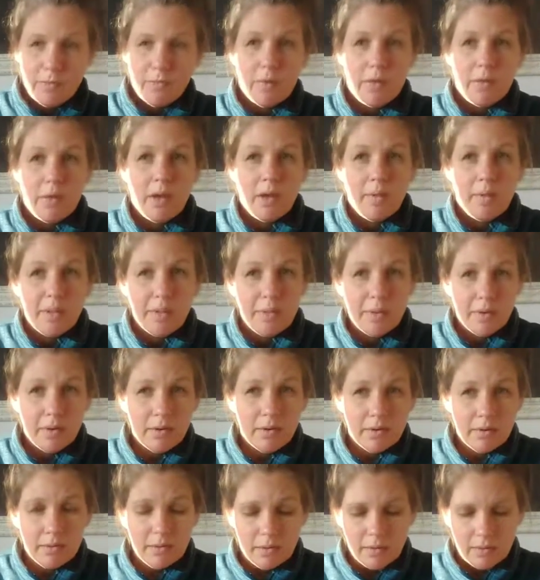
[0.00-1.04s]
for the
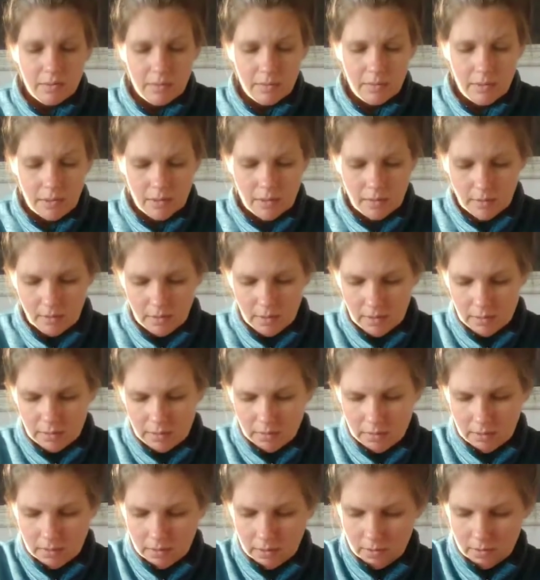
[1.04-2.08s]
hummingbirds to make their
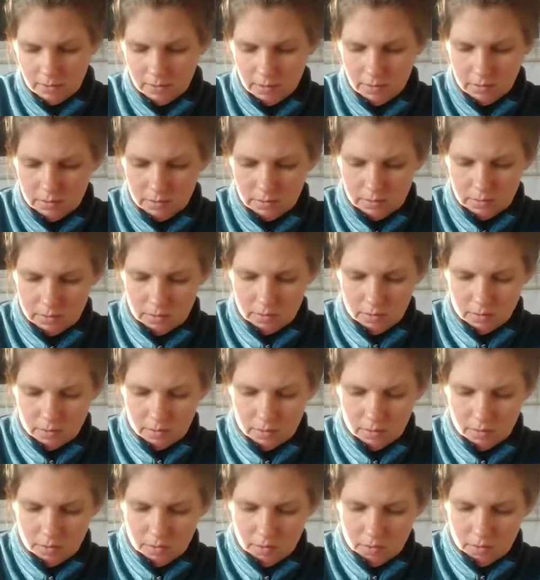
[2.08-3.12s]
nests out of it. So
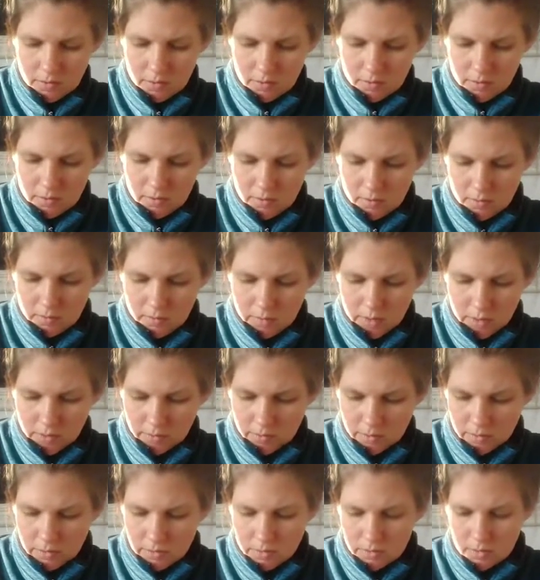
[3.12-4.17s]
my
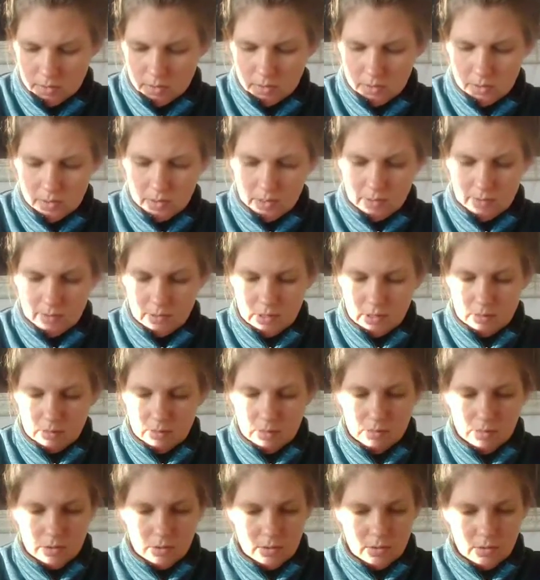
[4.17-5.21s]
oldest daughter loves
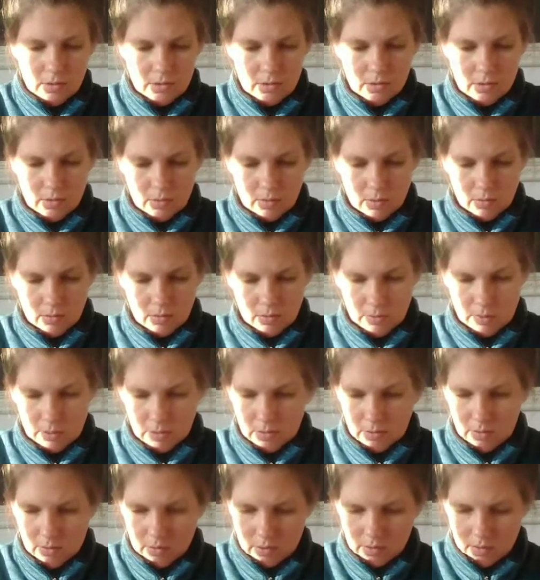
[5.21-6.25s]
hummingbirds, and we will be
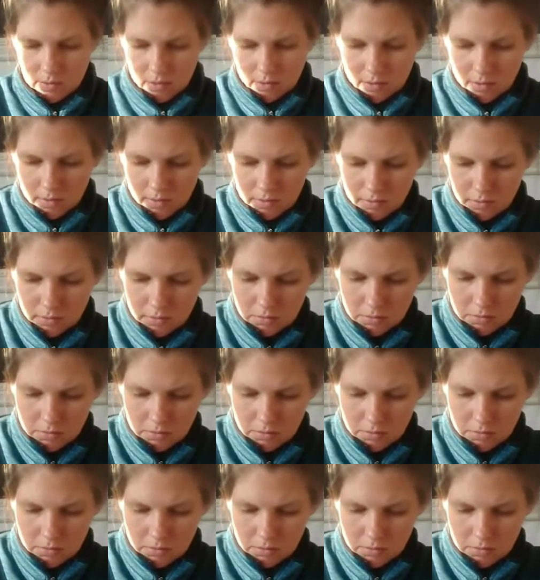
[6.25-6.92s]
doing that.